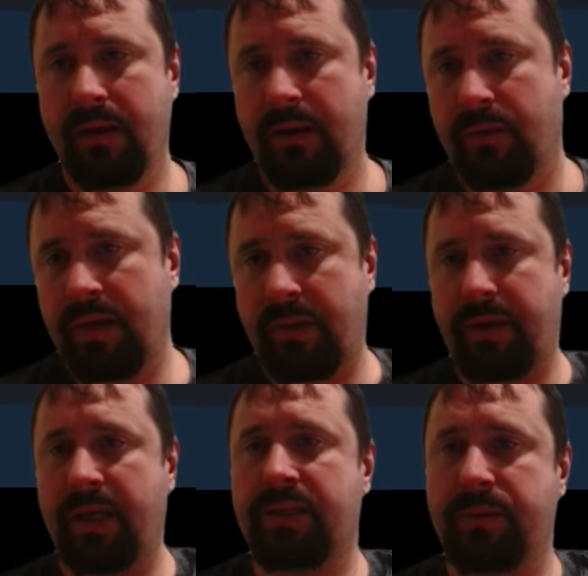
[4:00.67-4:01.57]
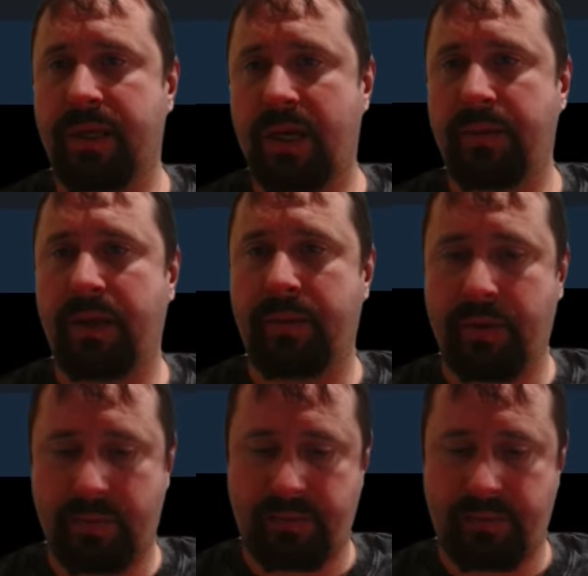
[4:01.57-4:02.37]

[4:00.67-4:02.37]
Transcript: What that means, we come here and put a